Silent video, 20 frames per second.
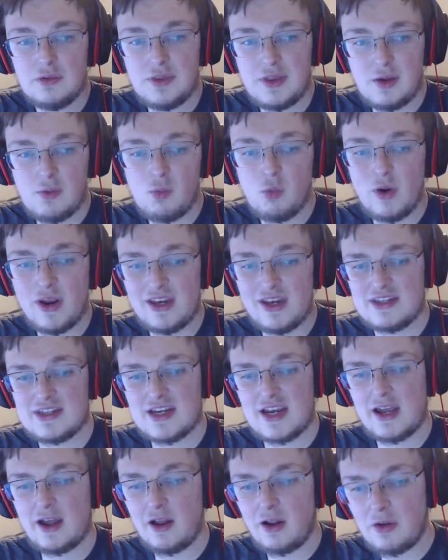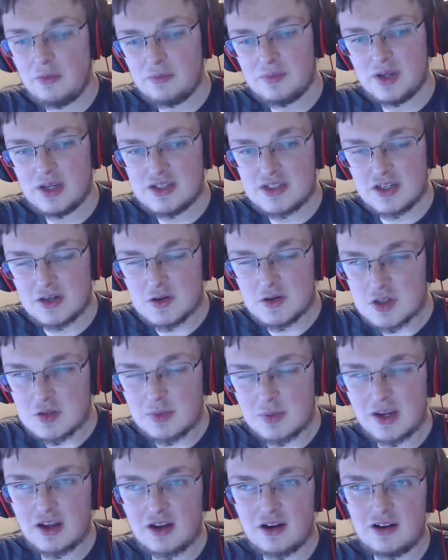the Wintel, as it used to
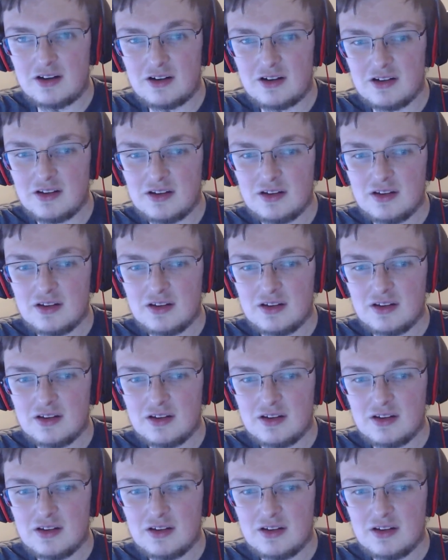be called,